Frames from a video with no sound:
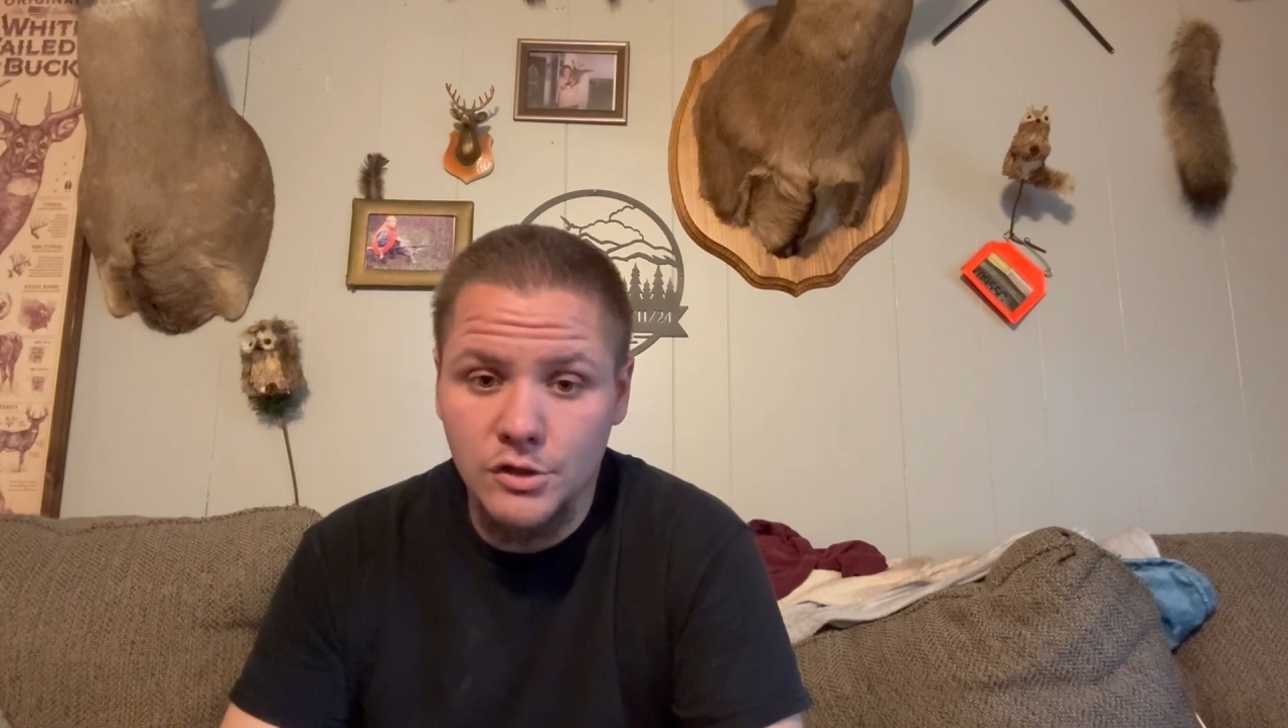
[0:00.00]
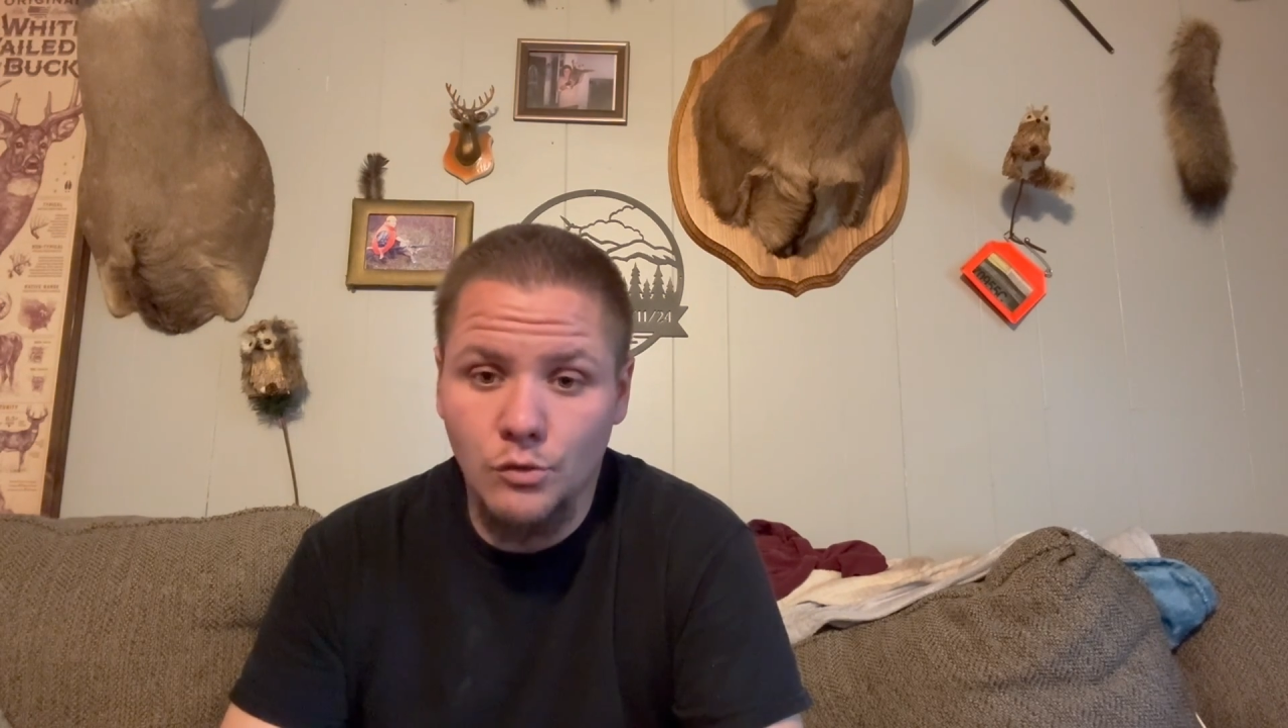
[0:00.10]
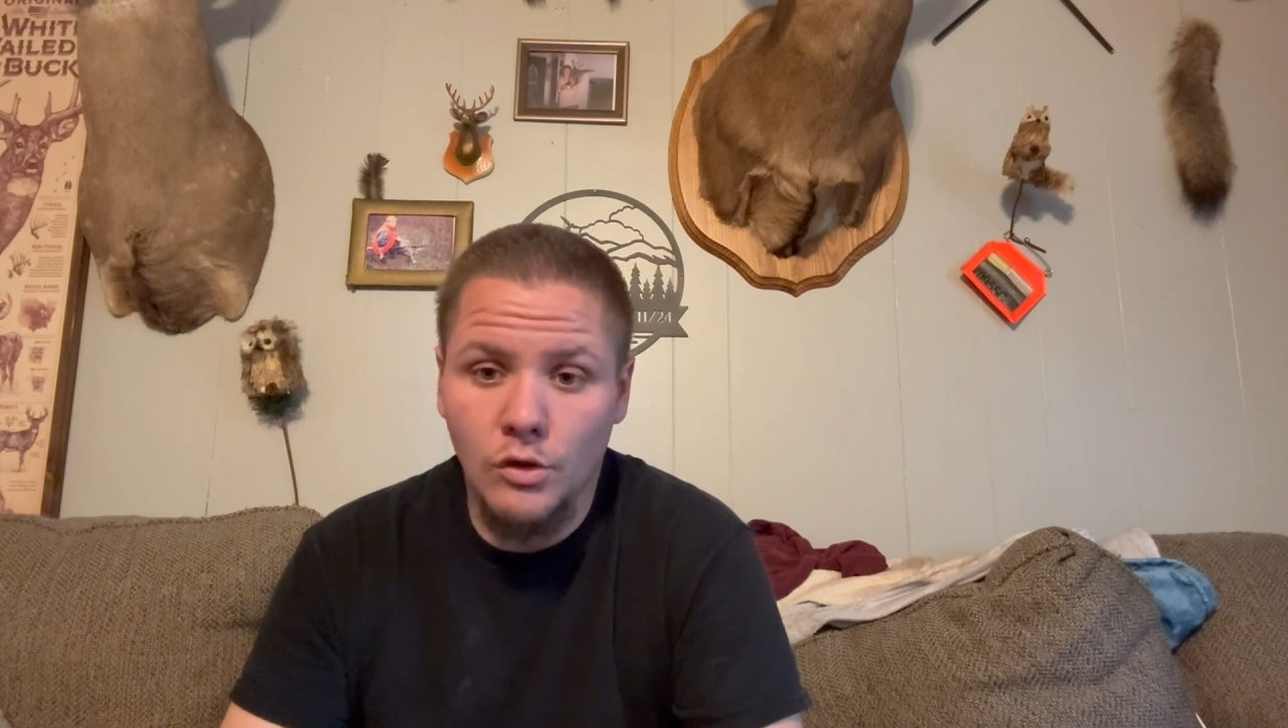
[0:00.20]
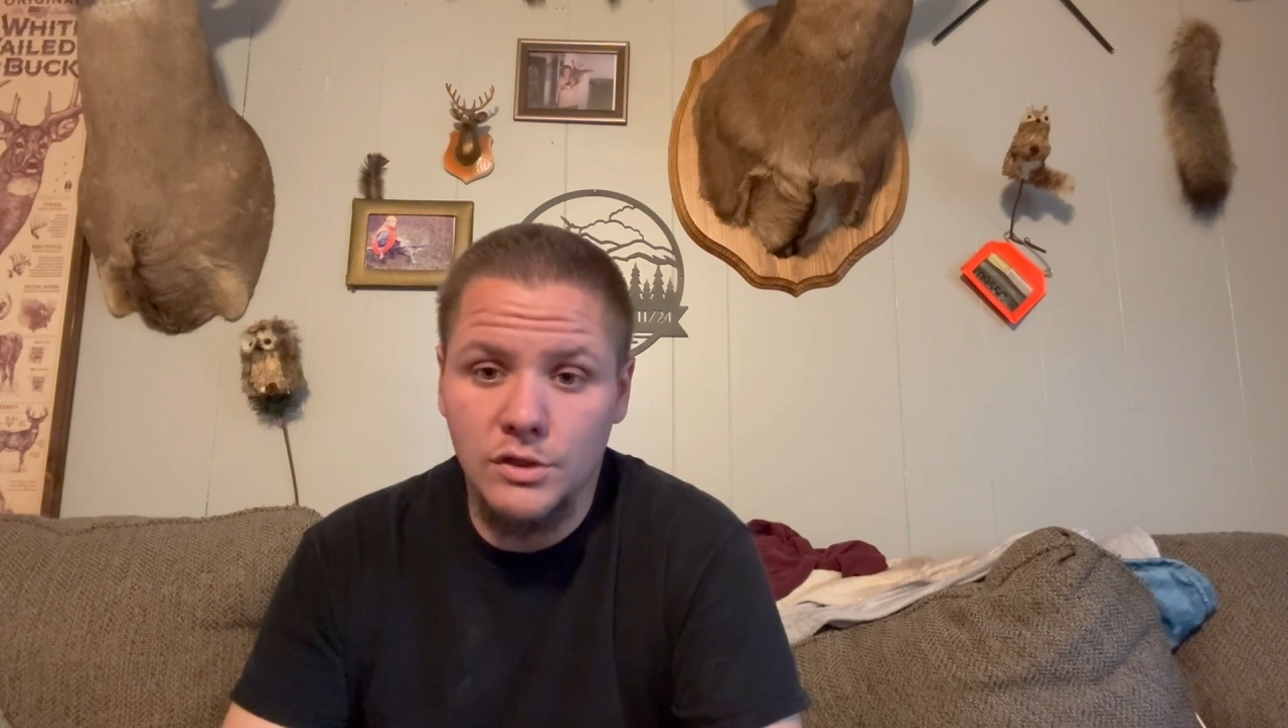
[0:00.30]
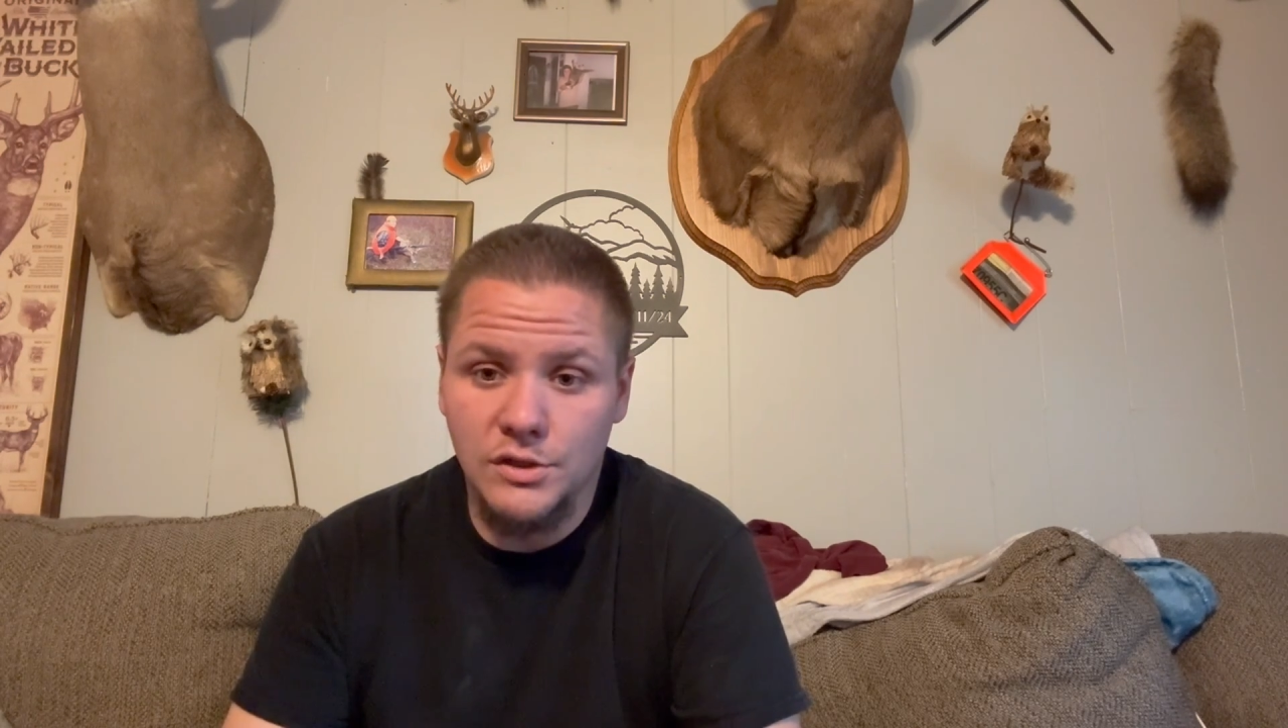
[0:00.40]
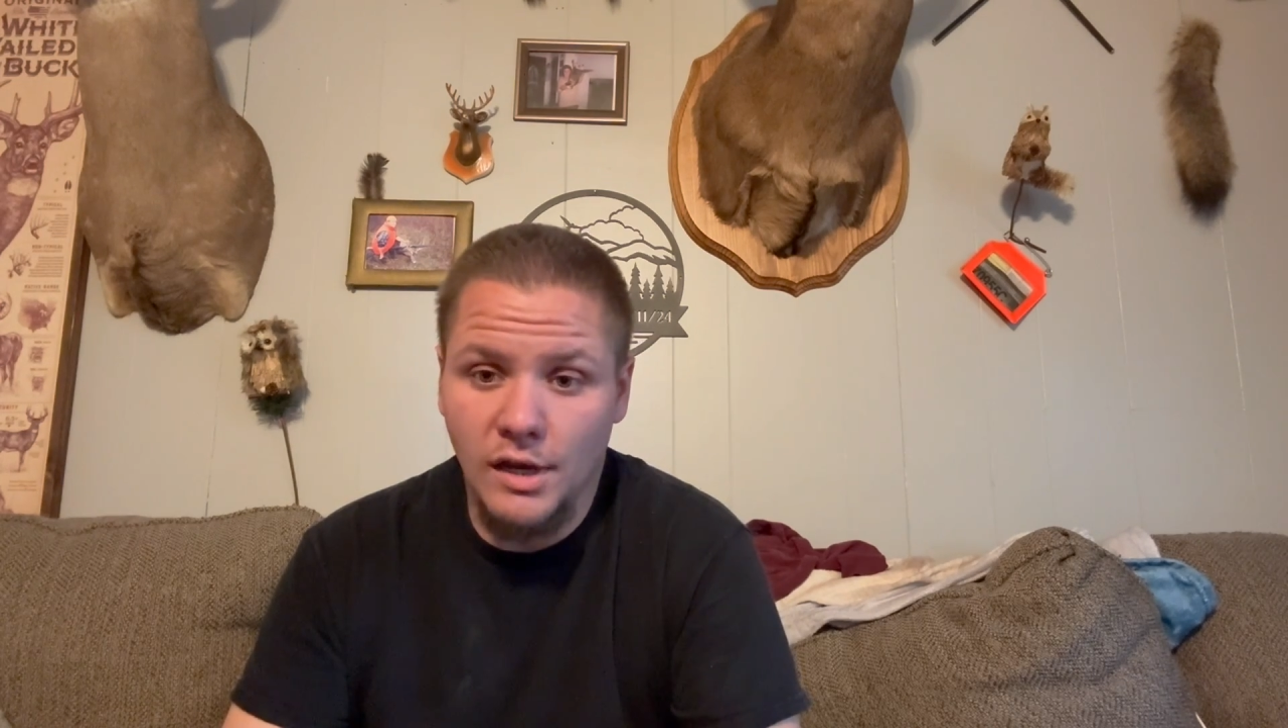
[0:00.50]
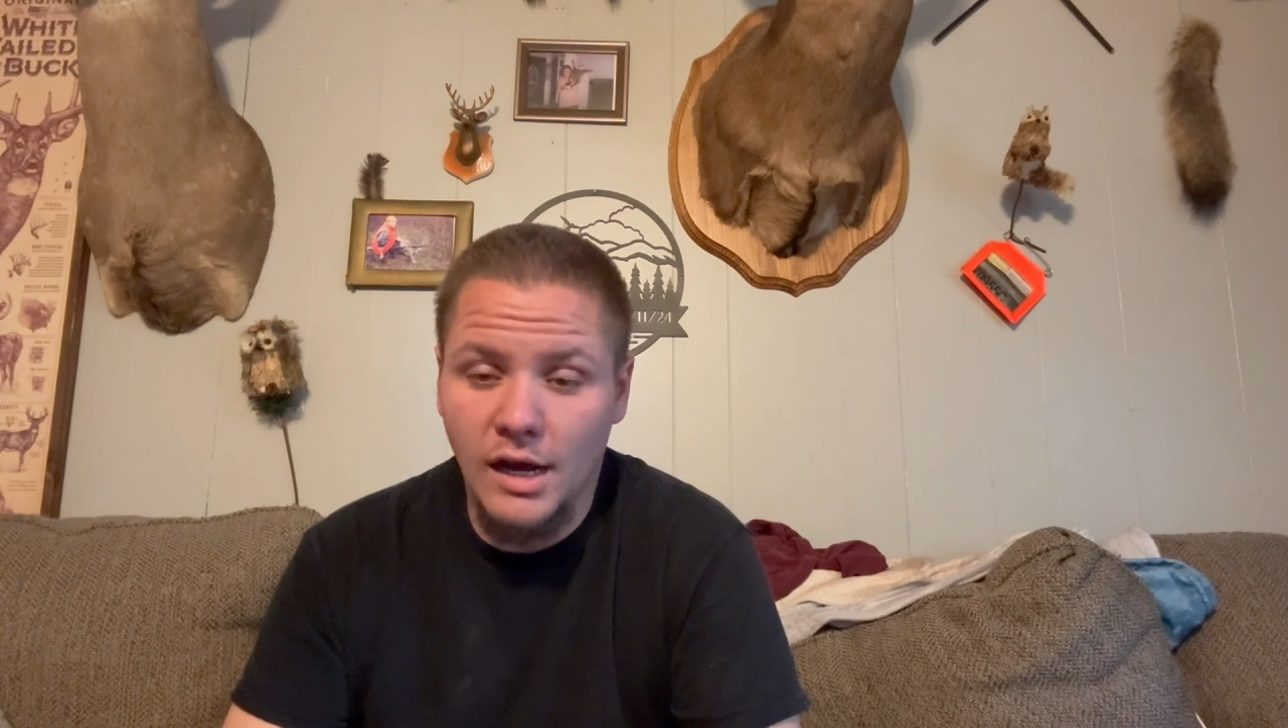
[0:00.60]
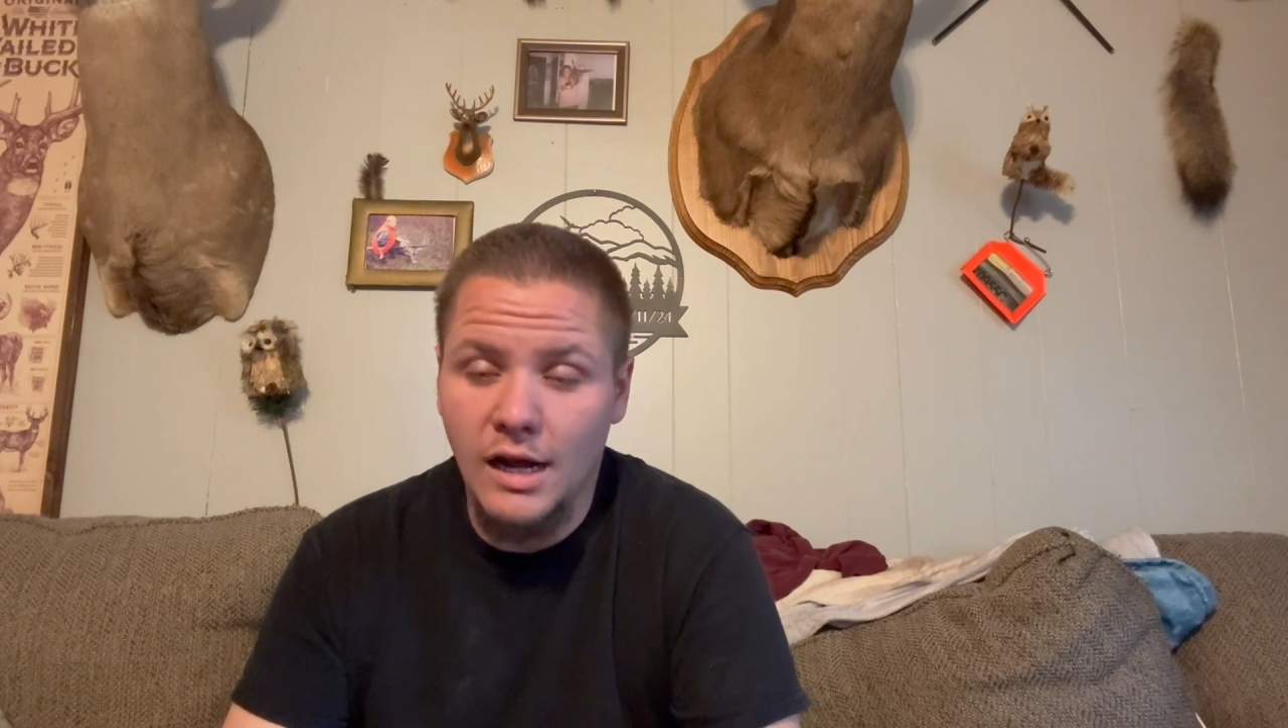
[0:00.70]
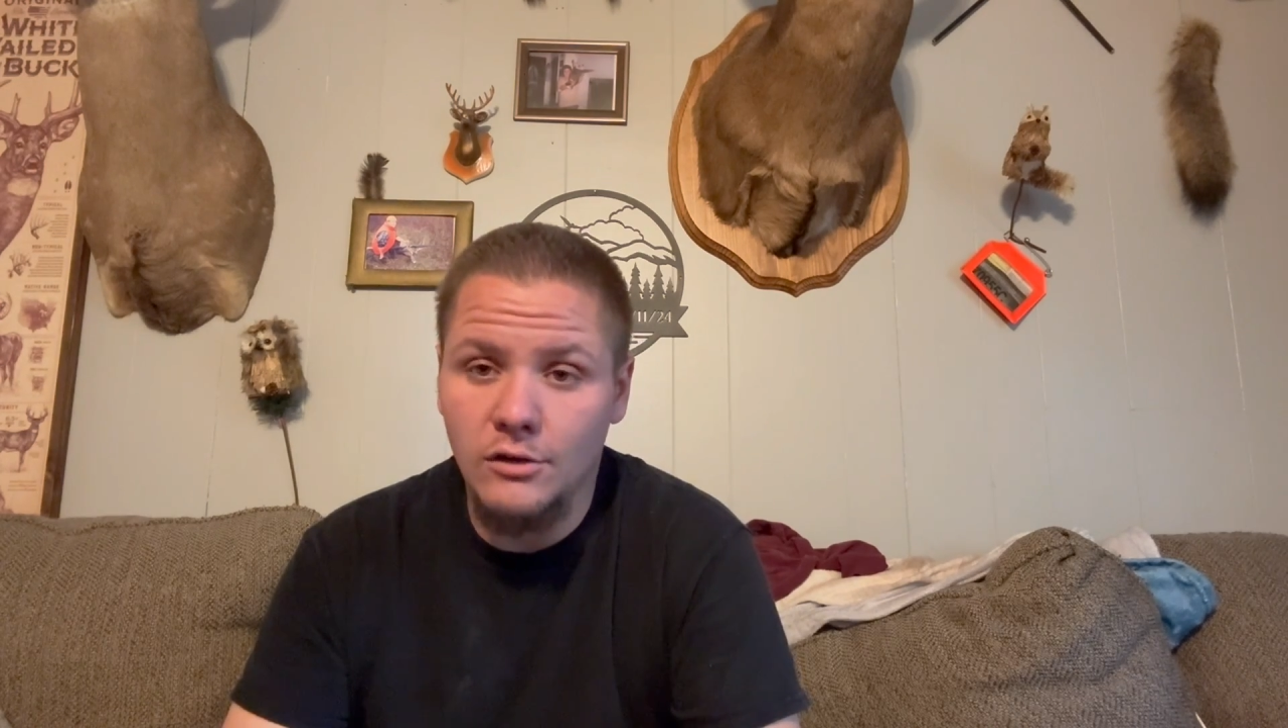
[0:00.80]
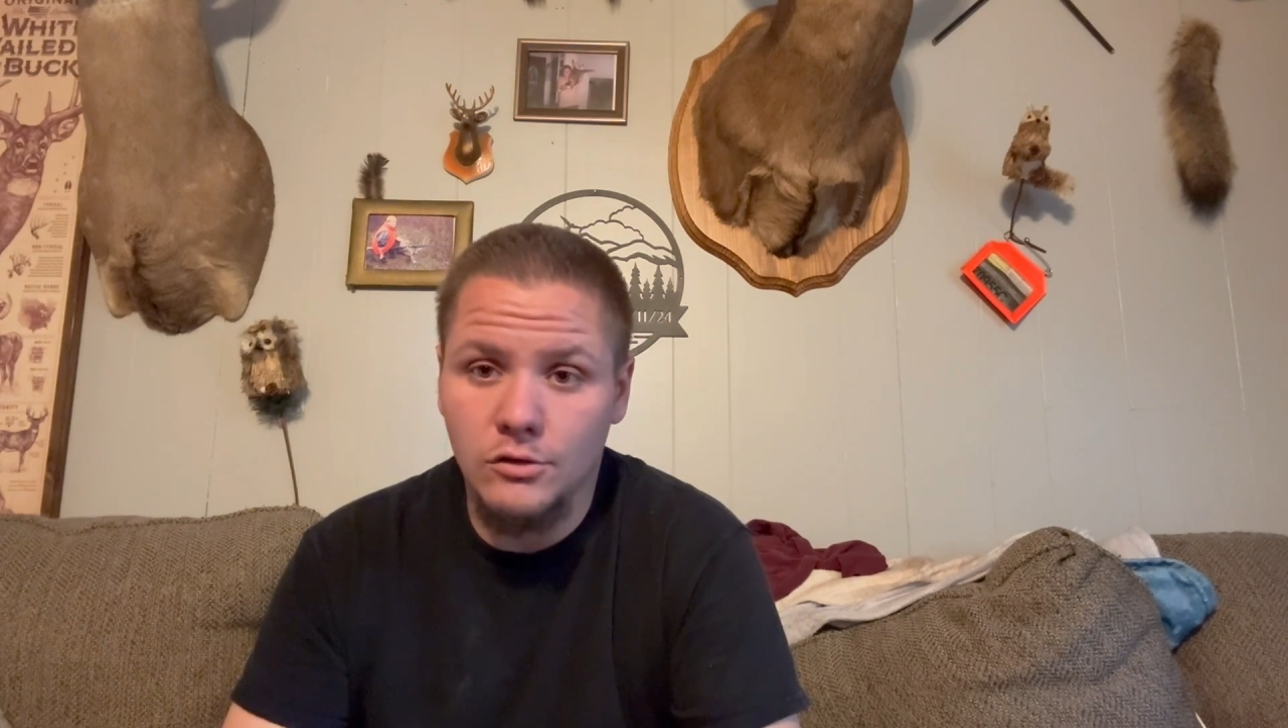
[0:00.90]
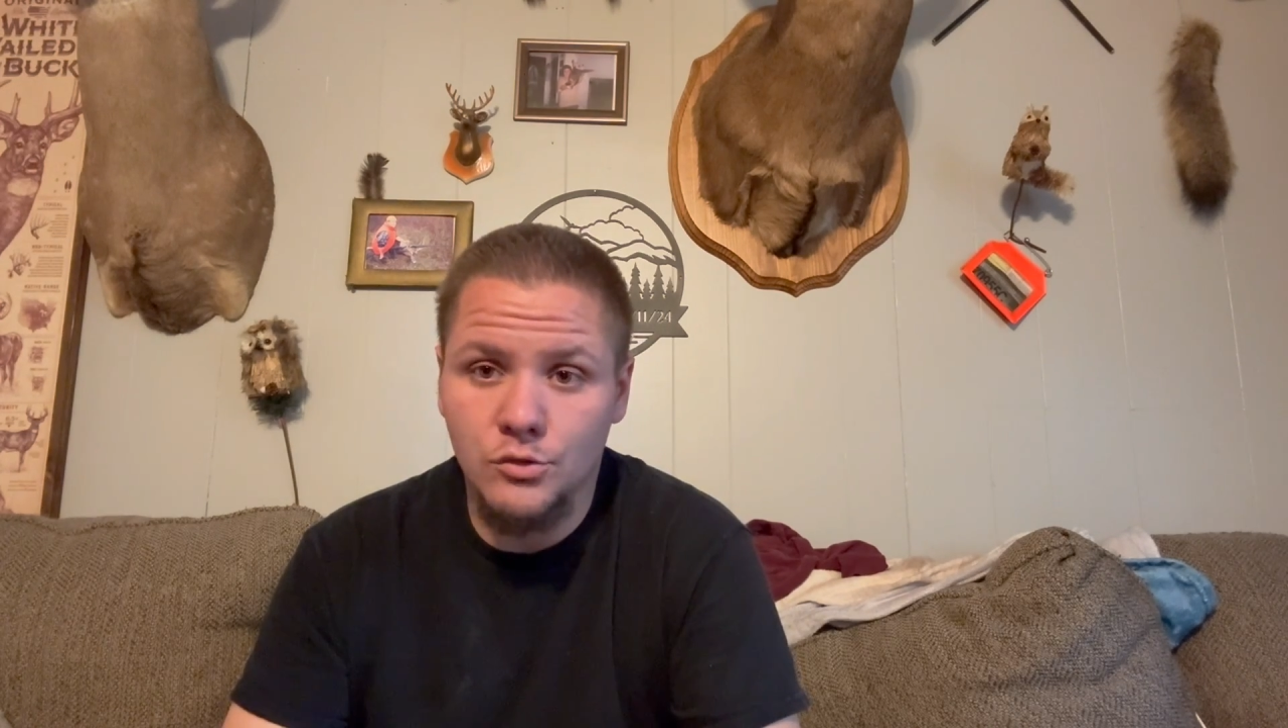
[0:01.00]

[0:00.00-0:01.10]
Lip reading: was the collars